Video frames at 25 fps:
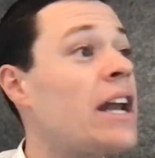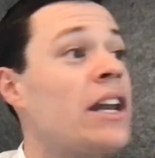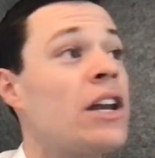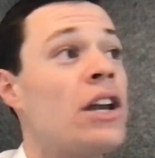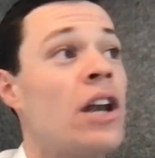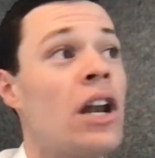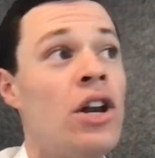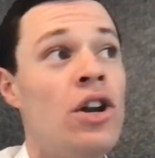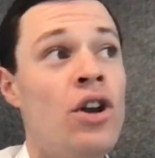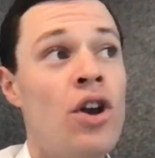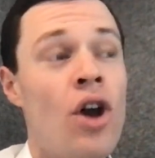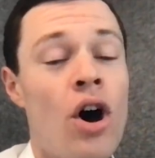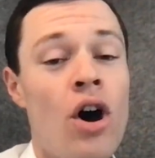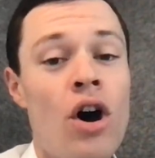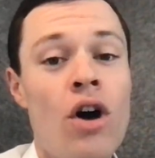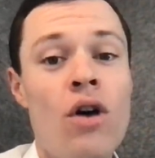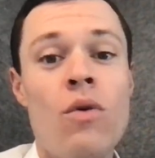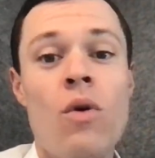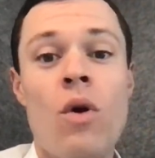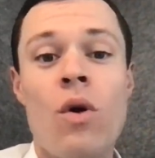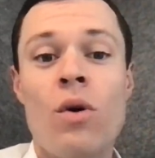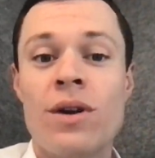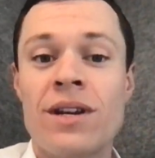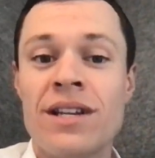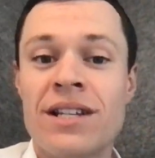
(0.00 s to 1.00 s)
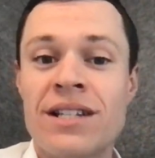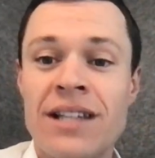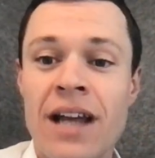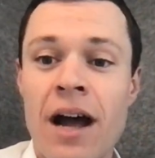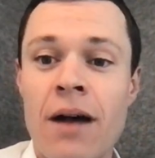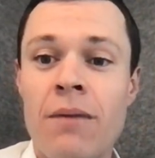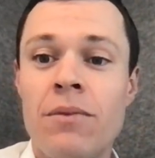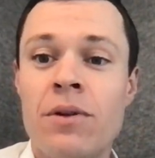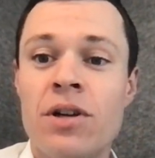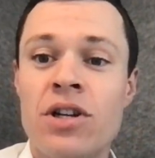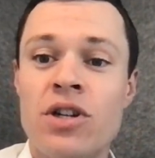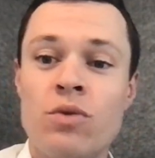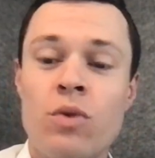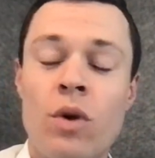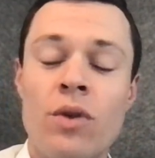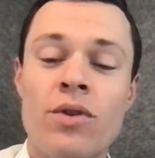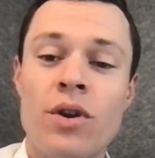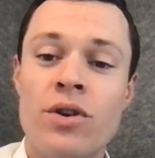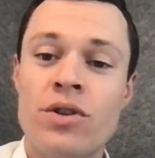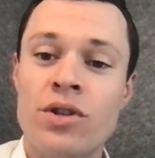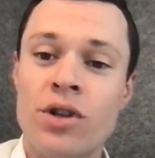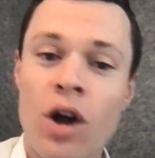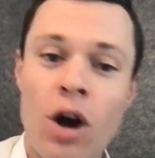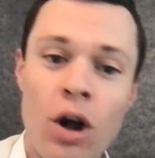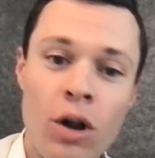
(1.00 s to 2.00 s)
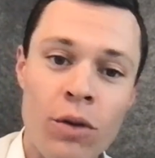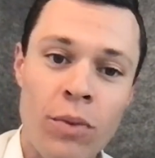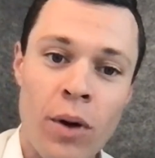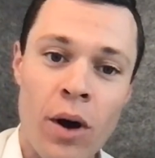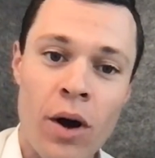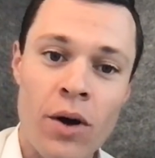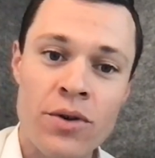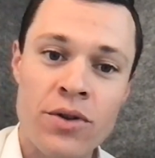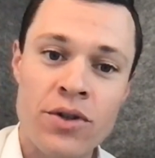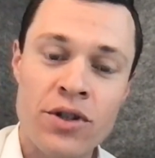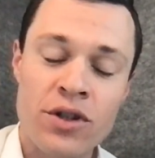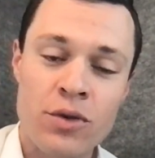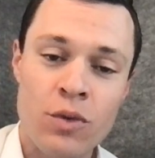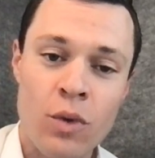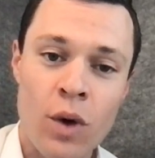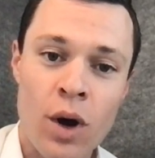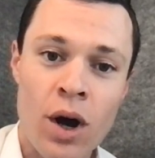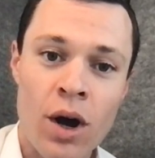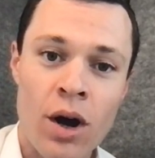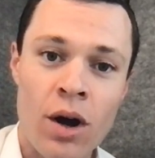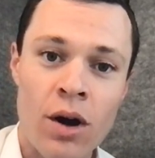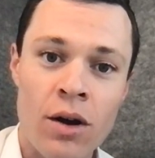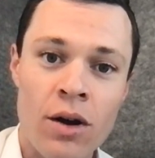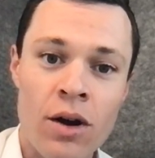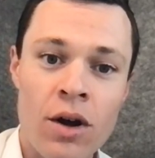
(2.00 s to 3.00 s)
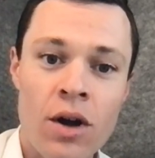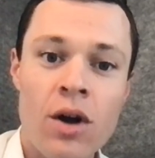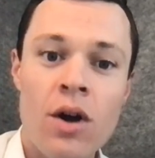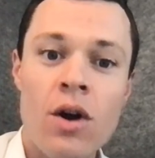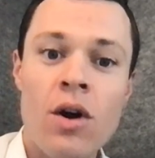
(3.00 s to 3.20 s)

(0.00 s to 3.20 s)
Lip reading: I didn't know or establish what those goalposts were.